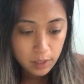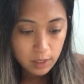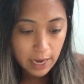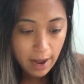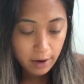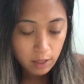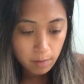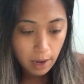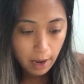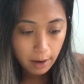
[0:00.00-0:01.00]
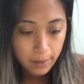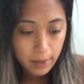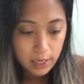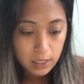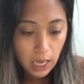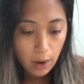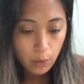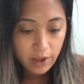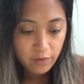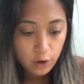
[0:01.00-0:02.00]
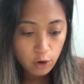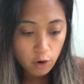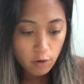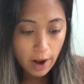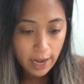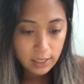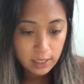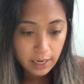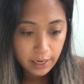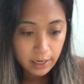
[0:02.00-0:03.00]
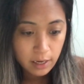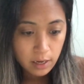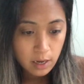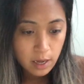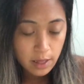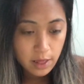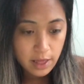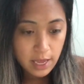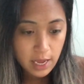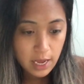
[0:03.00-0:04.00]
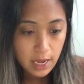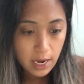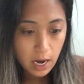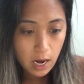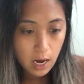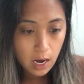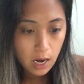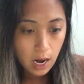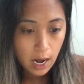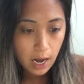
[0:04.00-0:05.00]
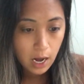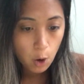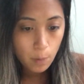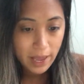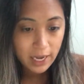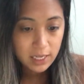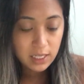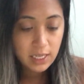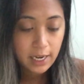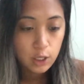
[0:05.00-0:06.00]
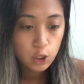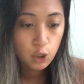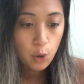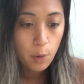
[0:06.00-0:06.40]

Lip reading: down at the bottom is that we've corrected the omega-6 to